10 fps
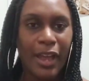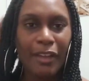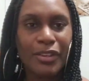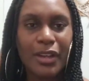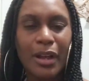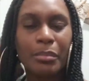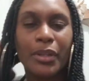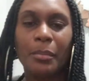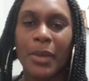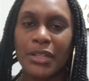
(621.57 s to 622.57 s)
every couple
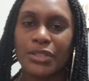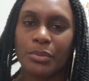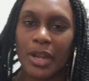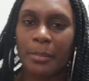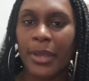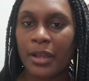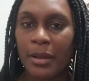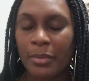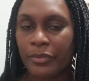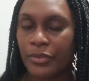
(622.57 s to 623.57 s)
of months when I pick
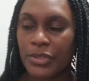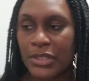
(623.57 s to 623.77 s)
up a few